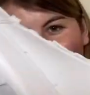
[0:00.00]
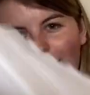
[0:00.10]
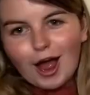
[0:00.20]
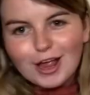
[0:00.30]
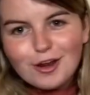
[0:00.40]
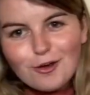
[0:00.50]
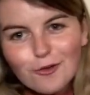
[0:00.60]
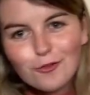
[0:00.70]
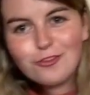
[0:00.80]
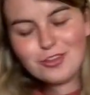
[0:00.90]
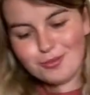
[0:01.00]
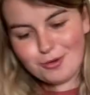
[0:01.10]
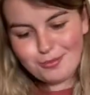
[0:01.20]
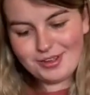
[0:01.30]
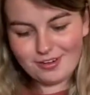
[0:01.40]
I love them.
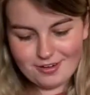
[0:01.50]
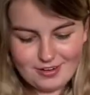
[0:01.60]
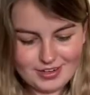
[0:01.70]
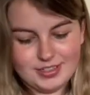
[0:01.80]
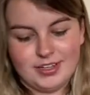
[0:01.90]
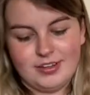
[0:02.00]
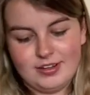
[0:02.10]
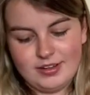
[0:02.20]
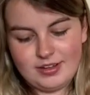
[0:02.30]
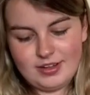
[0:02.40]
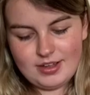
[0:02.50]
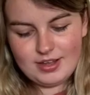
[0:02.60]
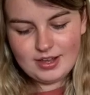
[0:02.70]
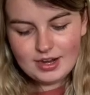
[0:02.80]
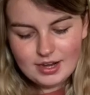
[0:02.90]
Oh my god.
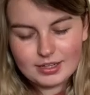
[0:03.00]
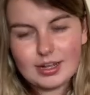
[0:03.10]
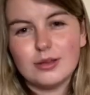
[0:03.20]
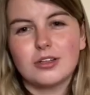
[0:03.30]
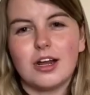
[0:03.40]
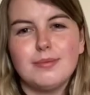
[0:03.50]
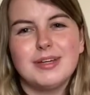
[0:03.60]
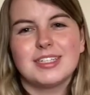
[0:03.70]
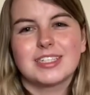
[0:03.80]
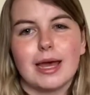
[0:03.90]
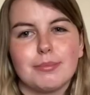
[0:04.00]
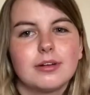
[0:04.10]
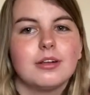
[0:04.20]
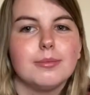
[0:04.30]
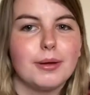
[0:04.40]
Like, I was kind of a bit
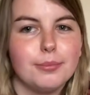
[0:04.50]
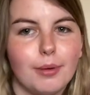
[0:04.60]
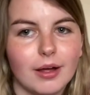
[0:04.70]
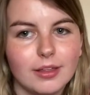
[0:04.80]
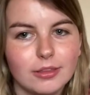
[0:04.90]
skeptical about buying